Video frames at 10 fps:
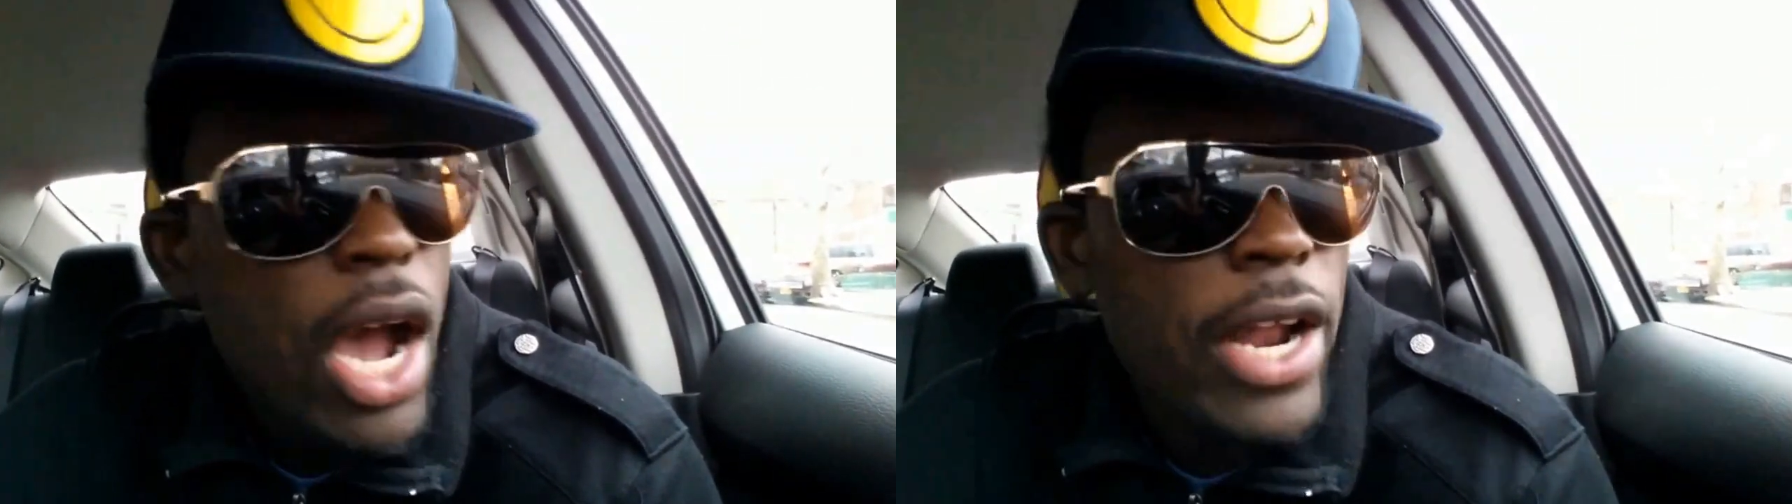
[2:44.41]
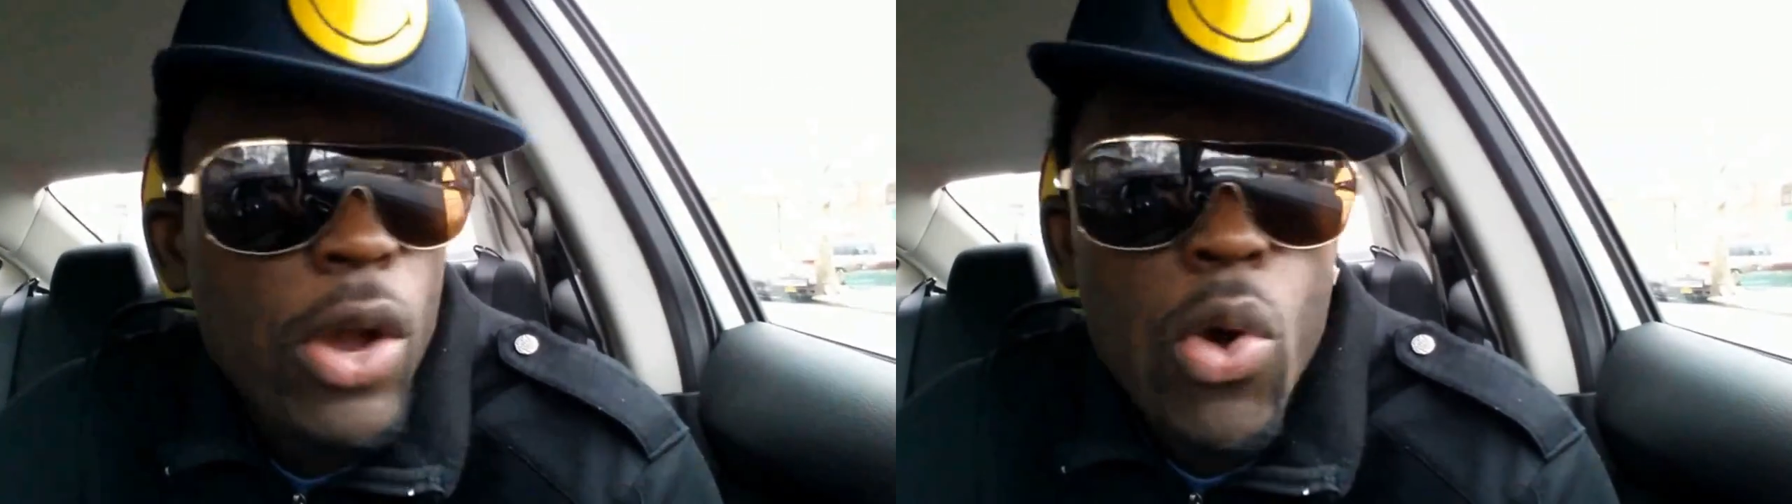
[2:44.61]

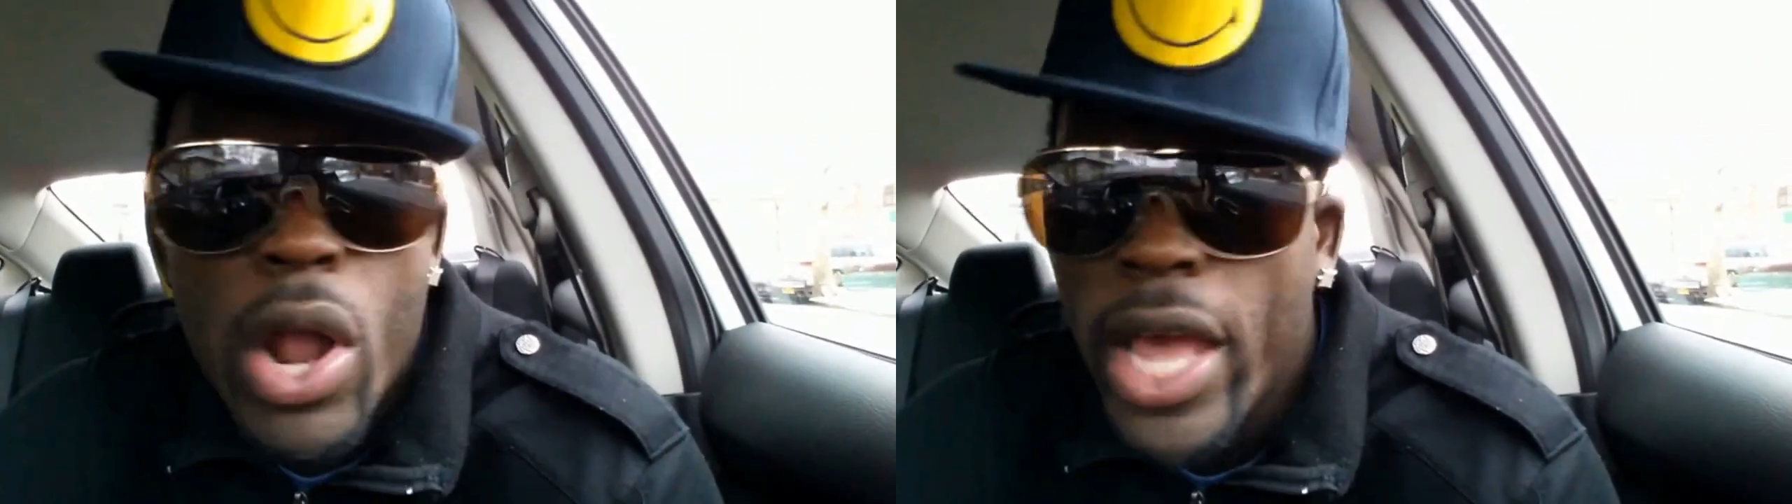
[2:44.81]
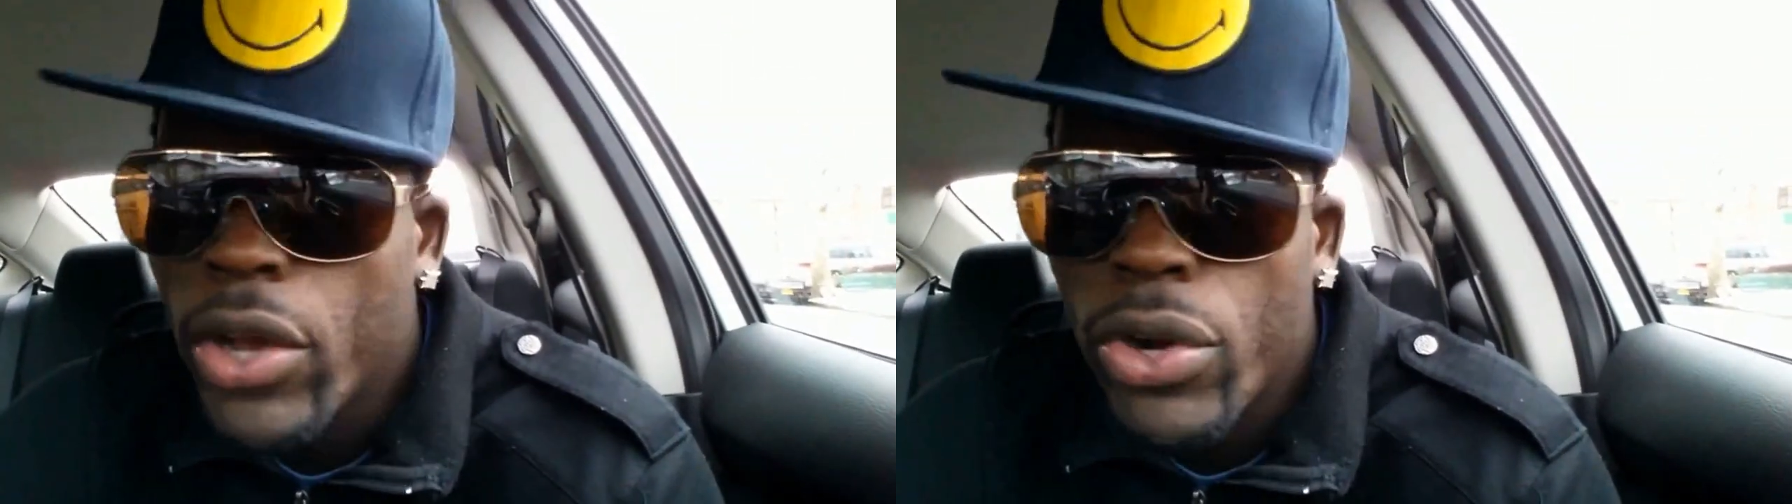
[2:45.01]
not going
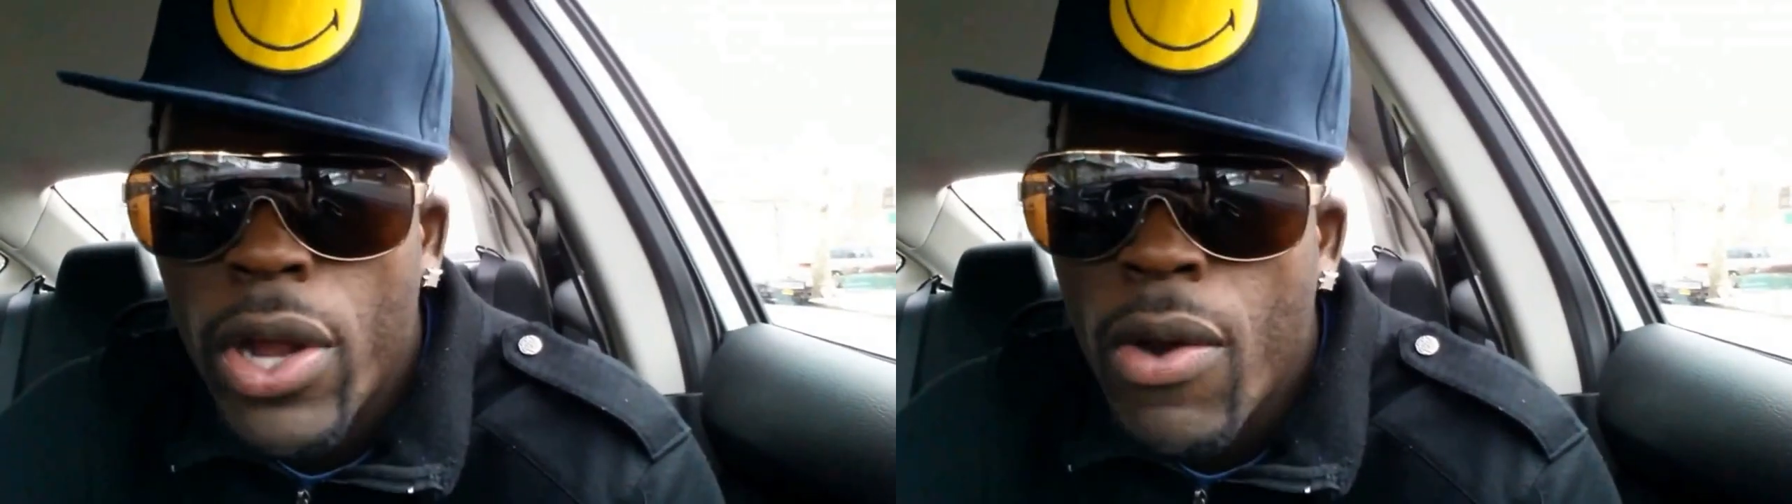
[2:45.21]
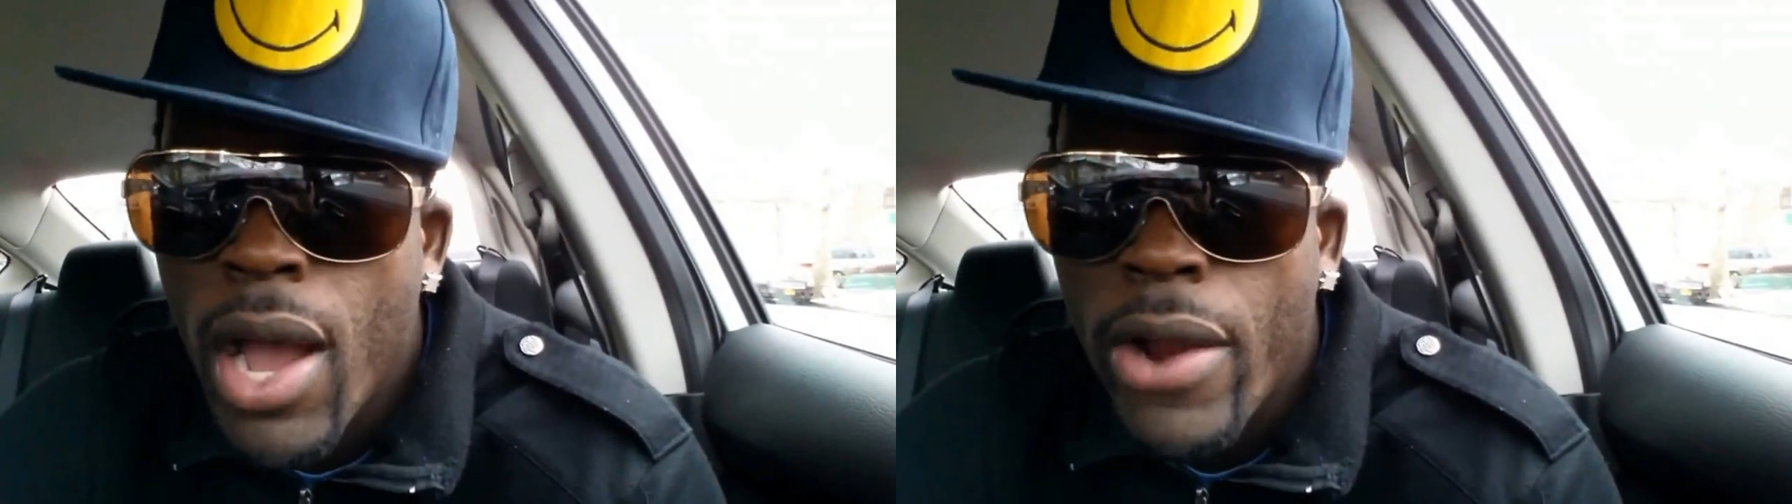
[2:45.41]
like, you
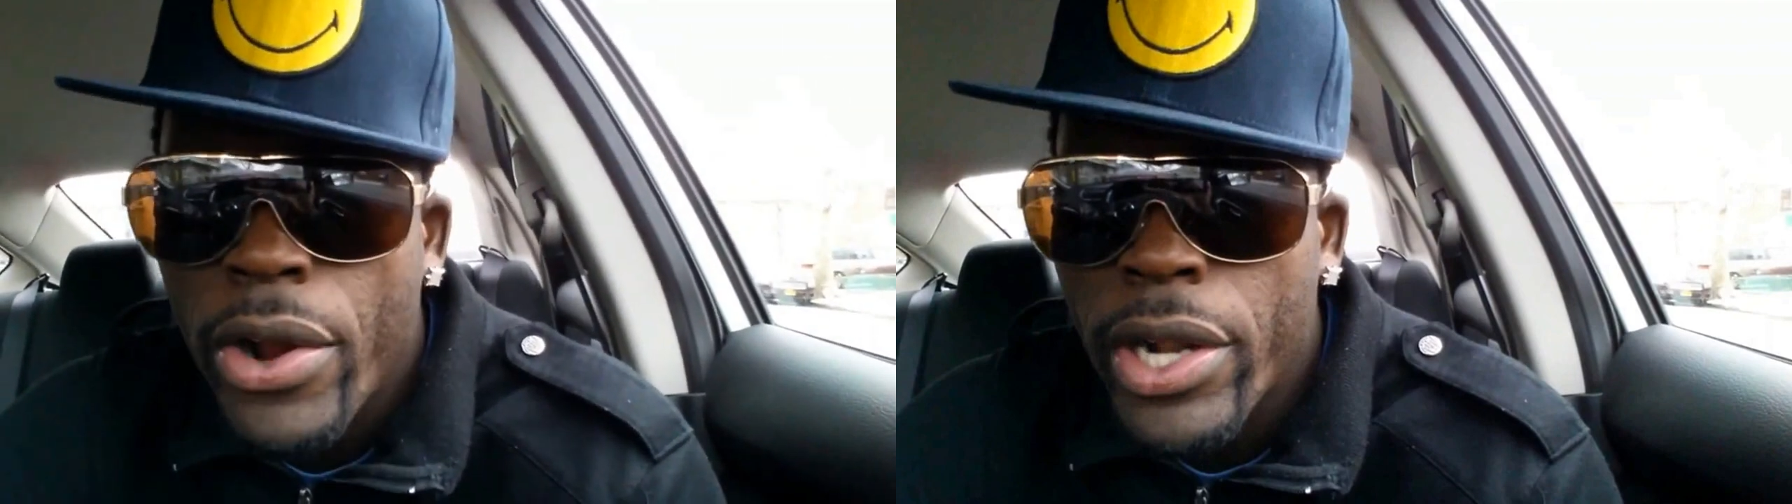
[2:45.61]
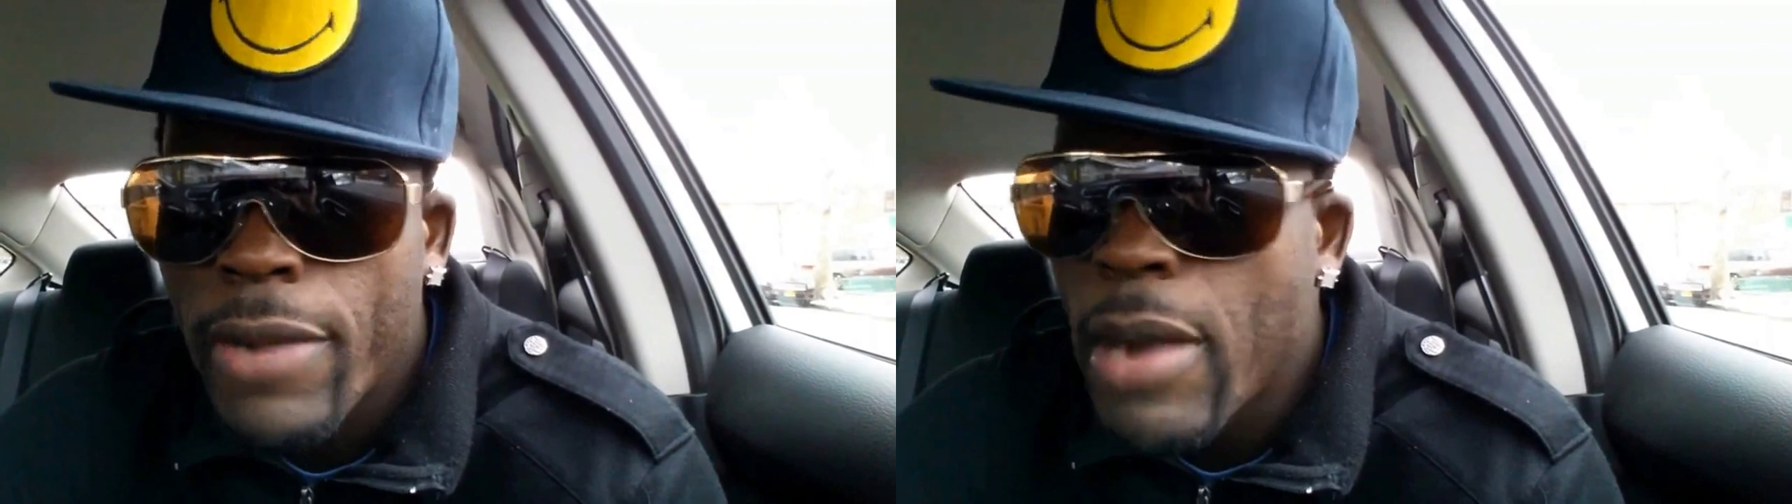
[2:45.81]
know, around it.